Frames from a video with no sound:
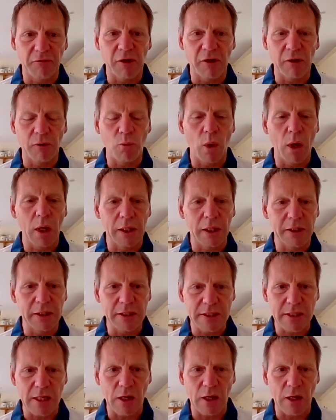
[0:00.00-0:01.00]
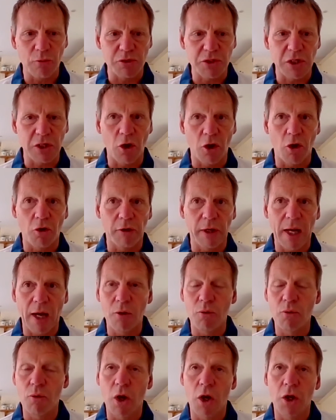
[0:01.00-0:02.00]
very well in this whole scenario.